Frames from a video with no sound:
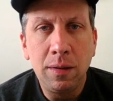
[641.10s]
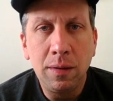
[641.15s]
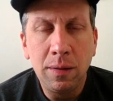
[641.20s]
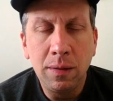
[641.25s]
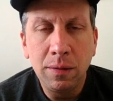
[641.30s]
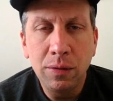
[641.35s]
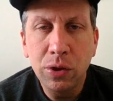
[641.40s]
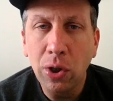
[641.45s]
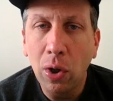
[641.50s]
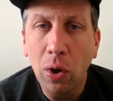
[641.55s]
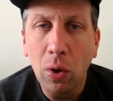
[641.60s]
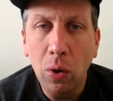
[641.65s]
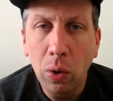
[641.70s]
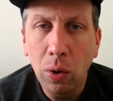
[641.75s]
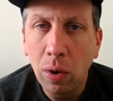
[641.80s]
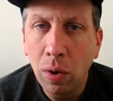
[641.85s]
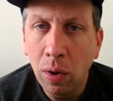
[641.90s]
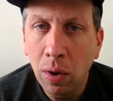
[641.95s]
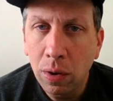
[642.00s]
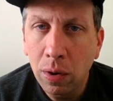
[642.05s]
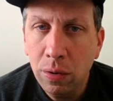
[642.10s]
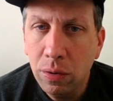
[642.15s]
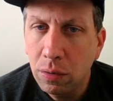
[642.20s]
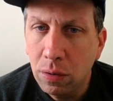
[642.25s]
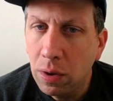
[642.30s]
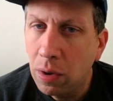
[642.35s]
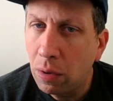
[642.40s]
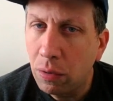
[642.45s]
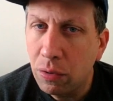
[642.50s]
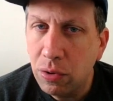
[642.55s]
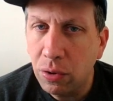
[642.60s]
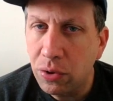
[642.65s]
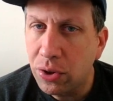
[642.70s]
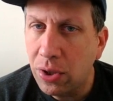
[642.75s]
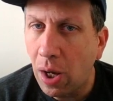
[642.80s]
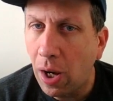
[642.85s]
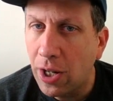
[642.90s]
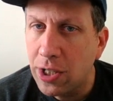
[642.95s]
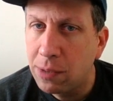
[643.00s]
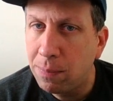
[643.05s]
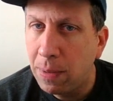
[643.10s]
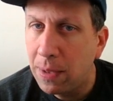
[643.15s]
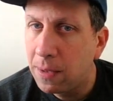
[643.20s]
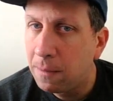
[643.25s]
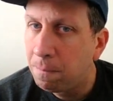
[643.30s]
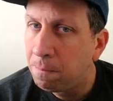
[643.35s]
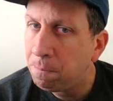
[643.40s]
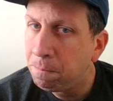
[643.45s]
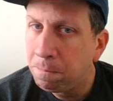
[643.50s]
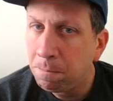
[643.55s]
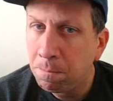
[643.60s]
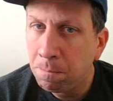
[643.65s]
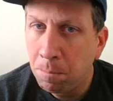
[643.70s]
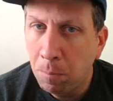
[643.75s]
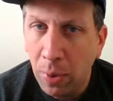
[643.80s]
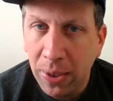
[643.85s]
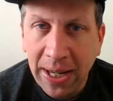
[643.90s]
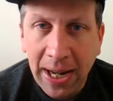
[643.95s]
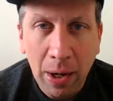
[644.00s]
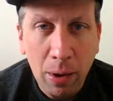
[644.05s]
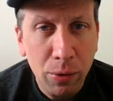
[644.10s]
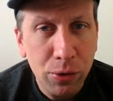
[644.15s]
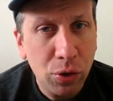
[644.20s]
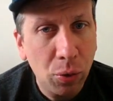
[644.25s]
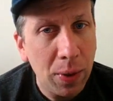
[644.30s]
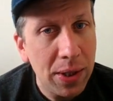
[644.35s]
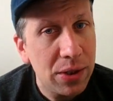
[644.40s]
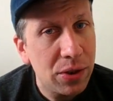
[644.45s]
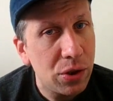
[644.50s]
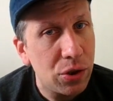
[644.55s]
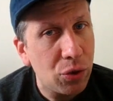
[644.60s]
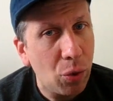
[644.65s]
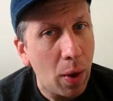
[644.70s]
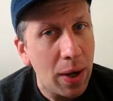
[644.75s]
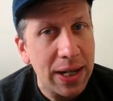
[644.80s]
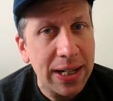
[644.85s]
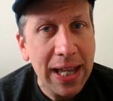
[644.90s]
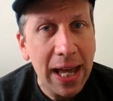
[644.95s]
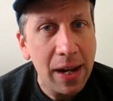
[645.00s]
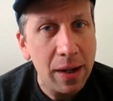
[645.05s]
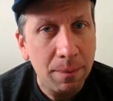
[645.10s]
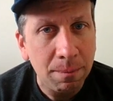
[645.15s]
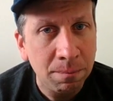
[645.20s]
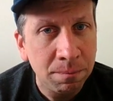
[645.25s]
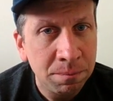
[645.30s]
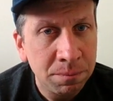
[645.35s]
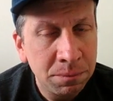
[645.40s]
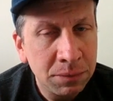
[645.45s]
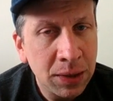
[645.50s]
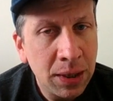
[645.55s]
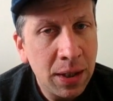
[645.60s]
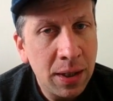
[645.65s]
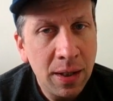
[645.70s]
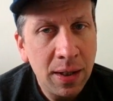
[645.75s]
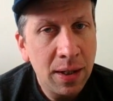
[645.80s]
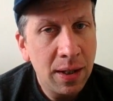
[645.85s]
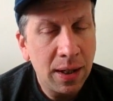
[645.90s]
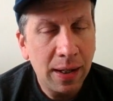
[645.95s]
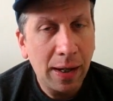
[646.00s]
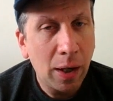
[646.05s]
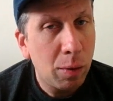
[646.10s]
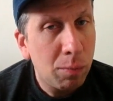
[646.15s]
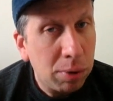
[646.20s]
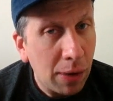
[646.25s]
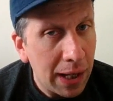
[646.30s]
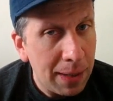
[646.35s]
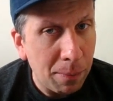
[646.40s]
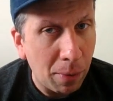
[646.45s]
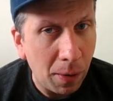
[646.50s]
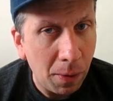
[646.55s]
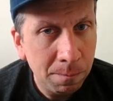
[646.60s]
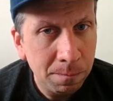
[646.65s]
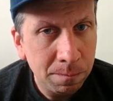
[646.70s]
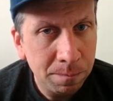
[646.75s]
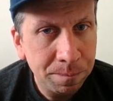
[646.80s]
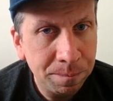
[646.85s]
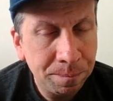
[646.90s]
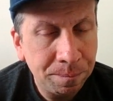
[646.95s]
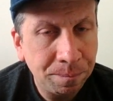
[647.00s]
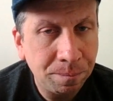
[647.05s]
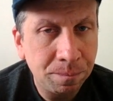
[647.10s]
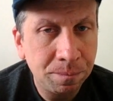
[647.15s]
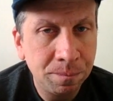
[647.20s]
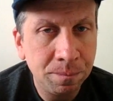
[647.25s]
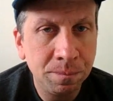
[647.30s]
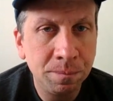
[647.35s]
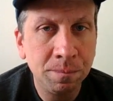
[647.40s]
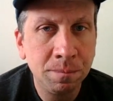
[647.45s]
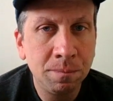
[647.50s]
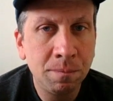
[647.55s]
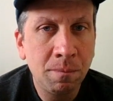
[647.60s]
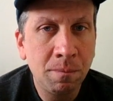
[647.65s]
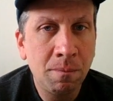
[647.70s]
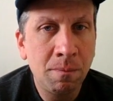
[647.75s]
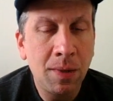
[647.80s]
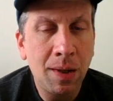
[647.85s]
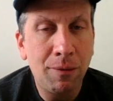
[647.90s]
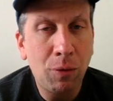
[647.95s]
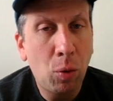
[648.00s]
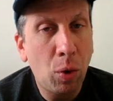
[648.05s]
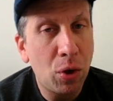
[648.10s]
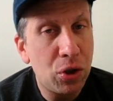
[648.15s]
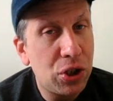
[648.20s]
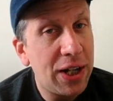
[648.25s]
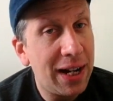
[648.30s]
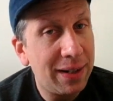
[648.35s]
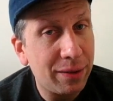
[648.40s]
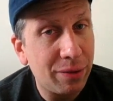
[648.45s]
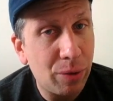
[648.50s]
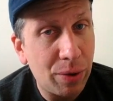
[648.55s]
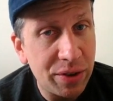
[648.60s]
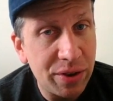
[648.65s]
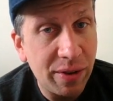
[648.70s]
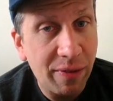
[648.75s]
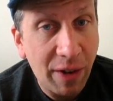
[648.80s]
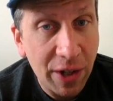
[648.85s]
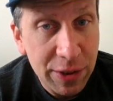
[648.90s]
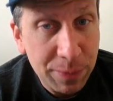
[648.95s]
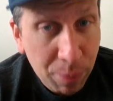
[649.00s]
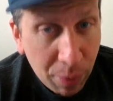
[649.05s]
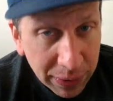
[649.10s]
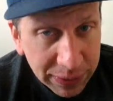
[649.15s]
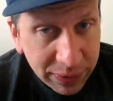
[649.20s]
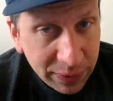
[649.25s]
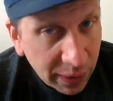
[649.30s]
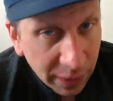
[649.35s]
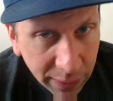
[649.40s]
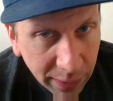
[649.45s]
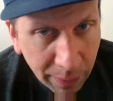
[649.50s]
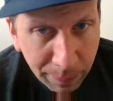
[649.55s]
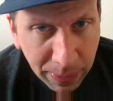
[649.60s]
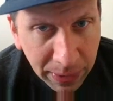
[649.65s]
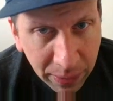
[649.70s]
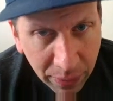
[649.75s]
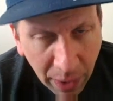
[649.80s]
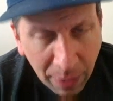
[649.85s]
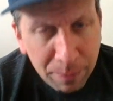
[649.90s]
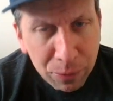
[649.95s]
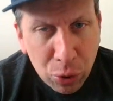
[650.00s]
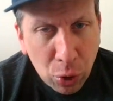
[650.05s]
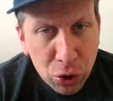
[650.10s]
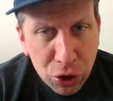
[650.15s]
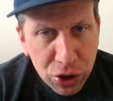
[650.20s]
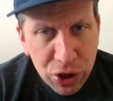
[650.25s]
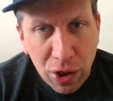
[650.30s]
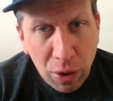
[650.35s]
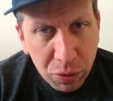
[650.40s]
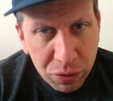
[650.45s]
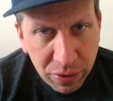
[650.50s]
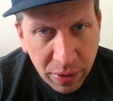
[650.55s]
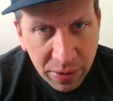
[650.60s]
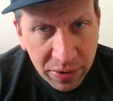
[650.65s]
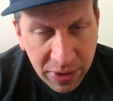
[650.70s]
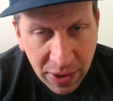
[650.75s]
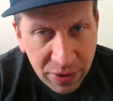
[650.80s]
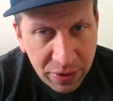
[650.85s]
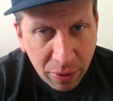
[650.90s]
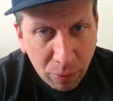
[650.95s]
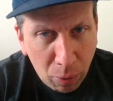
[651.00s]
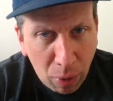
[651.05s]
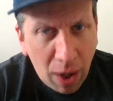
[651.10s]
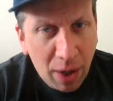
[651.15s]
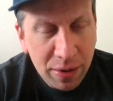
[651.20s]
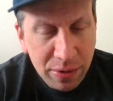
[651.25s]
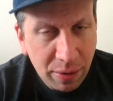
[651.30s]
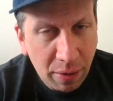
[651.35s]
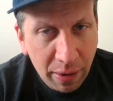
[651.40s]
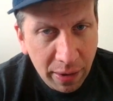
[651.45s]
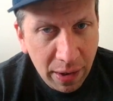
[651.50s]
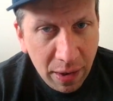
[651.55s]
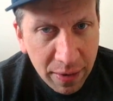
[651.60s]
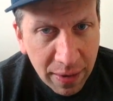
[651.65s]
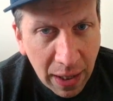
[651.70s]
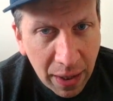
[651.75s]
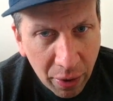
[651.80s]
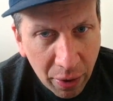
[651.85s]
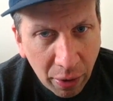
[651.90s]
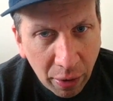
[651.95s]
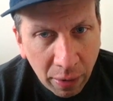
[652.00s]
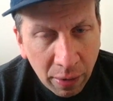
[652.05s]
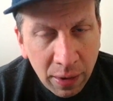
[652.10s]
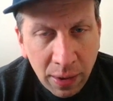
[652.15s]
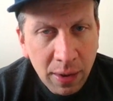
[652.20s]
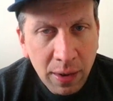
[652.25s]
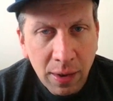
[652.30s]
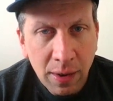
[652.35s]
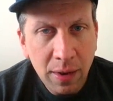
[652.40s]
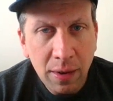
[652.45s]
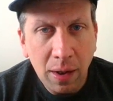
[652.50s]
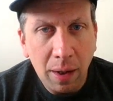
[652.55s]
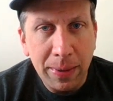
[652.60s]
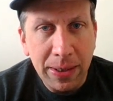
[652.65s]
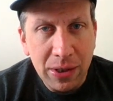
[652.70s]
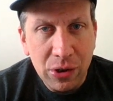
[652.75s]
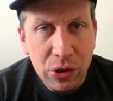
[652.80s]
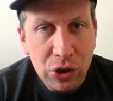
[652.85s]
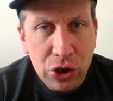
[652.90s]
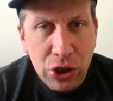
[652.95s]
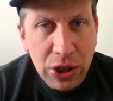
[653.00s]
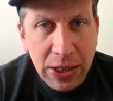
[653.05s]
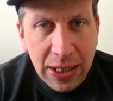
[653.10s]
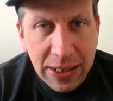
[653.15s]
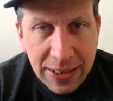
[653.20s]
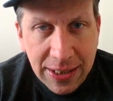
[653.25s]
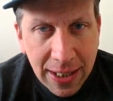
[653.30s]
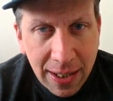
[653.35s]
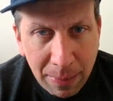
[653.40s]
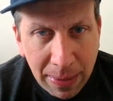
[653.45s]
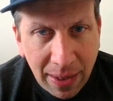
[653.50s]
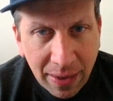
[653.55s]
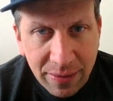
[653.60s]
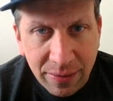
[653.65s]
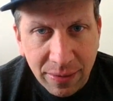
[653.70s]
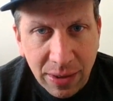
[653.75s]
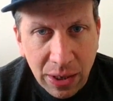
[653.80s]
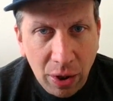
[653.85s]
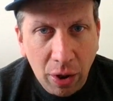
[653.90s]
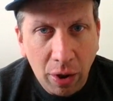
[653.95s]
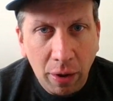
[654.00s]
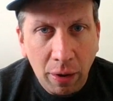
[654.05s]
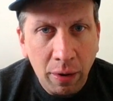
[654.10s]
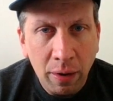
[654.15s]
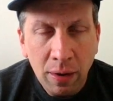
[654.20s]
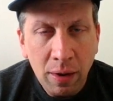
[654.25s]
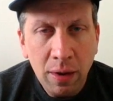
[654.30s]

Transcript: So, Jill Stein's been putting out her tweets. She's trying to get him. I don't blame her. Of course, she'd have to run as the vice president. I mean, I'm sure she knows this. He's the rock star here, not her. I mean, she needs him. He doesn't need her.